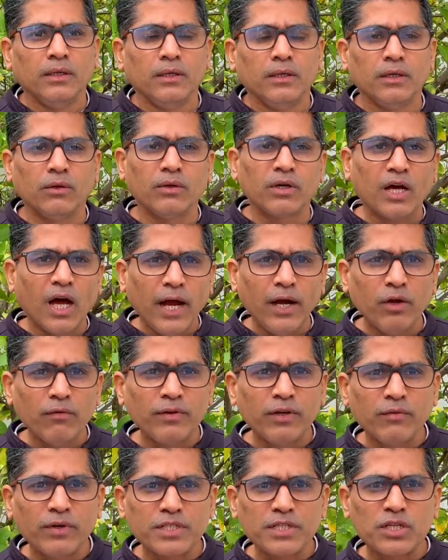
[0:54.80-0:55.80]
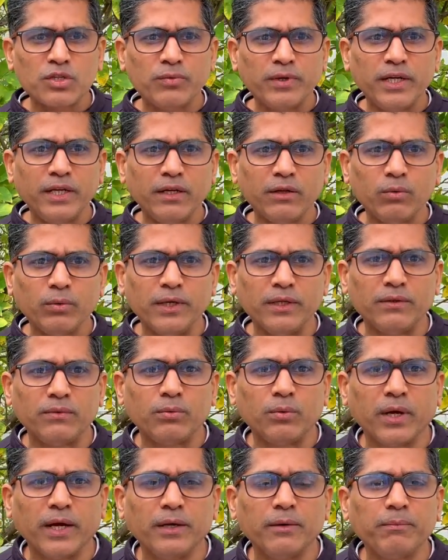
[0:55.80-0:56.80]
Now, the kind of investors we deal
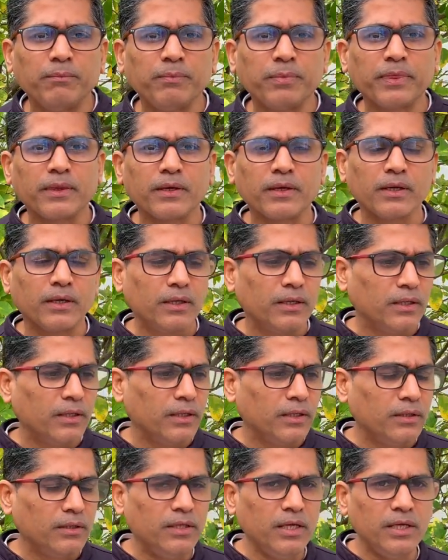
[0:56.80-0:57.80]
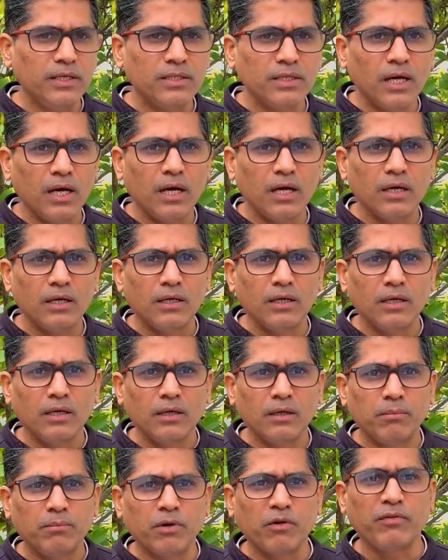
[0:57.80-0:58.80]
with, right? These are
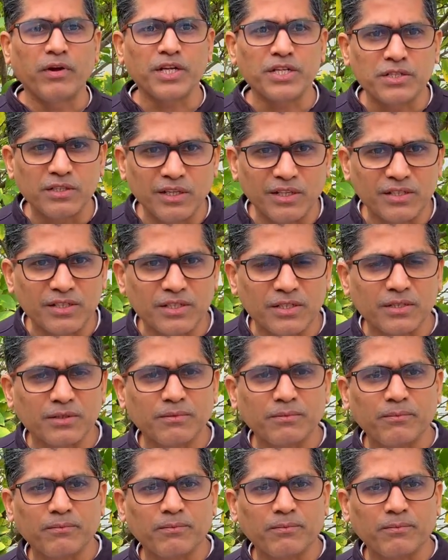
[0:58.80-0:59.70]
professionals,